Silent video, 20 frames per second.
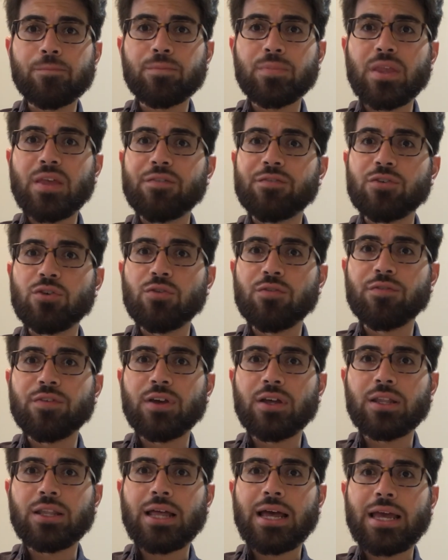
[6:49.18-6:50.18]
if you
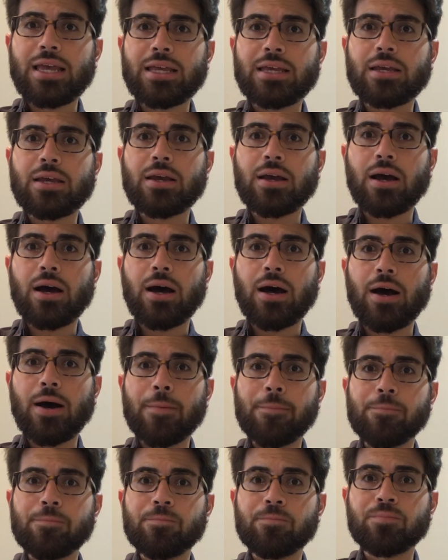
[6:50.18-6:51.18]
feel like
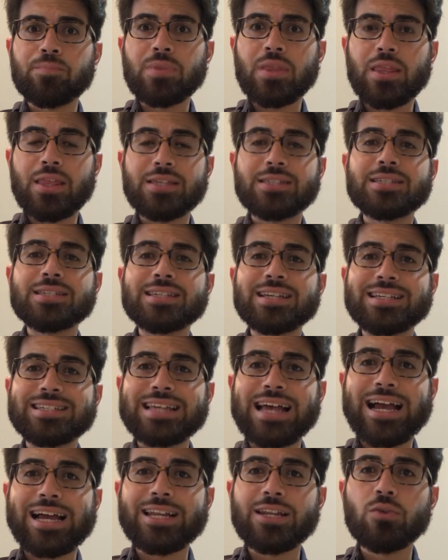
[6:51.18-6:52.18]
this is
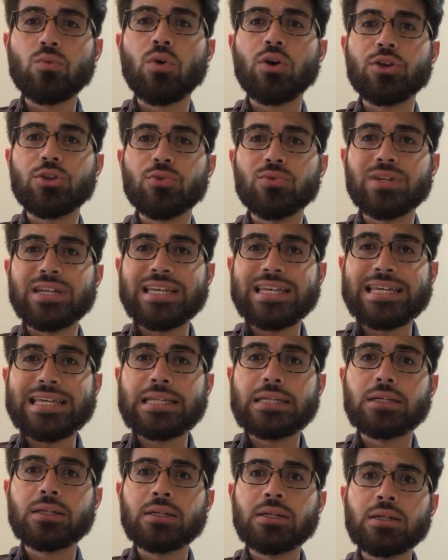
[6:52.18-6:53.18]
exactly what you
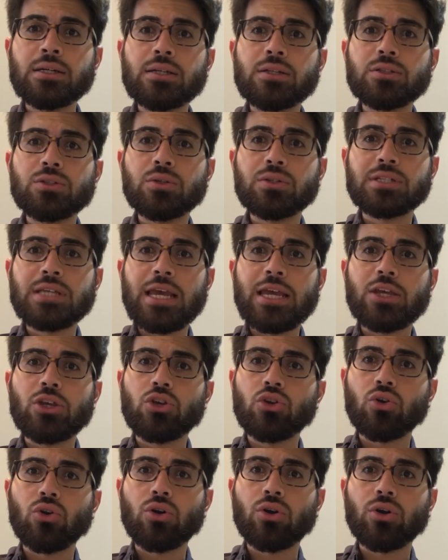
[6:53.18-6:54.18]
need to take
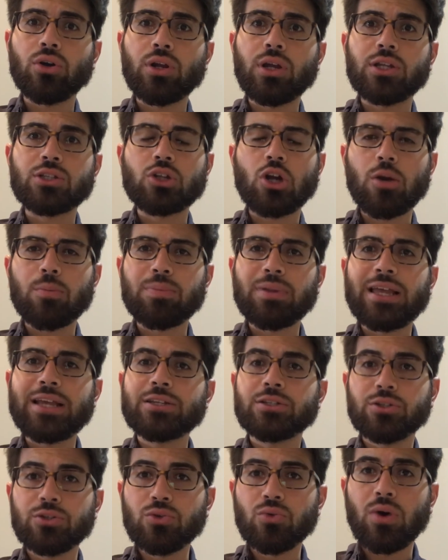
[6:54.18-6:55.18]
your guitar playing
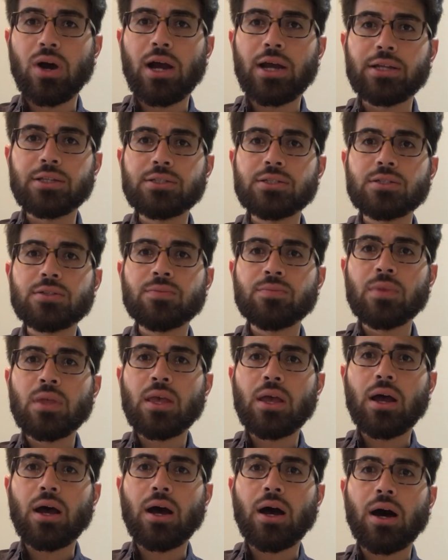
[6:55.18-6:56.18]
to new heights,
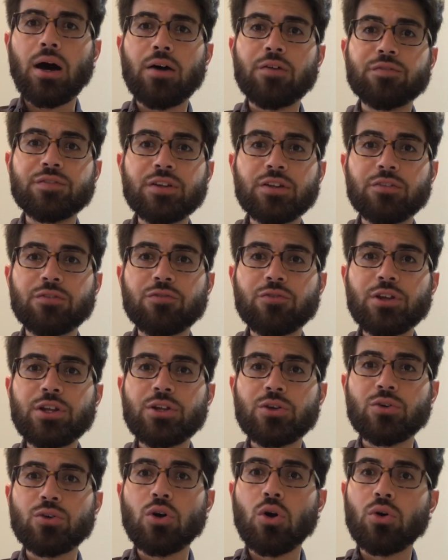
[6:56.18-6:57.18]
feel free
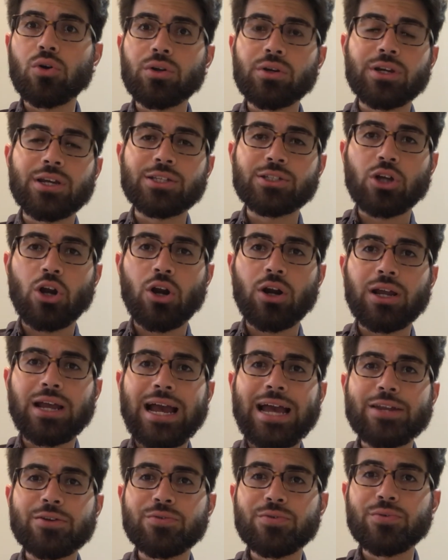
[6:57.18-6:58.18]
to go to
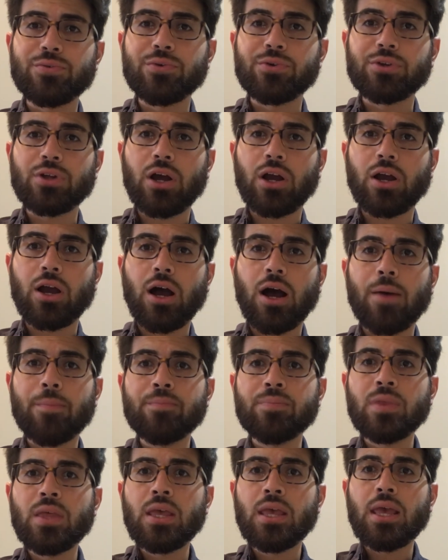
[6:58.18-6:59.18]
guitarguideguru.com
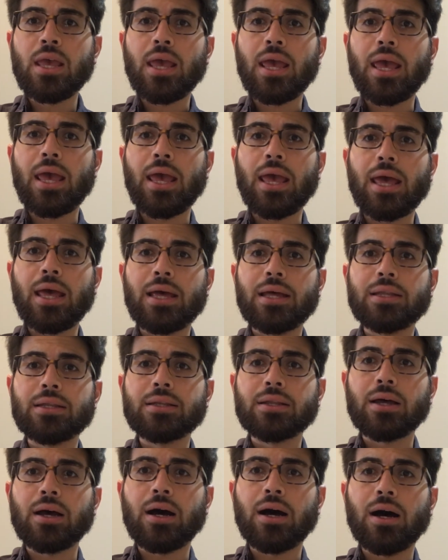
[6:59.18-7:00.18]
and
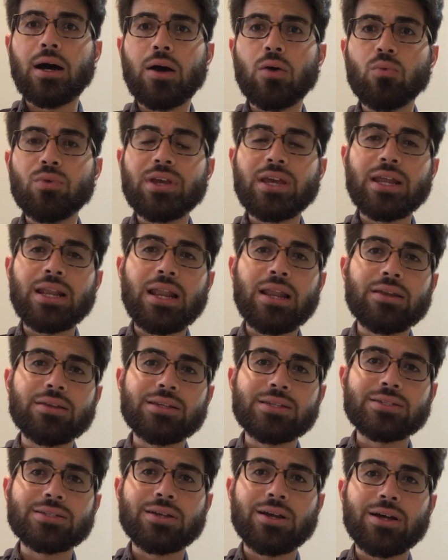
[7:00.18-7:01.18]
we can
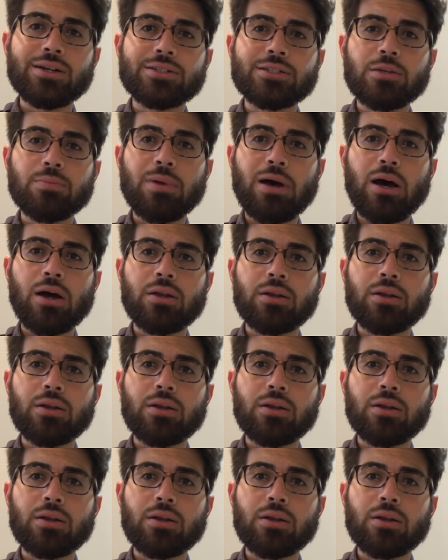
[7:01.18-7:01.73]
discuss about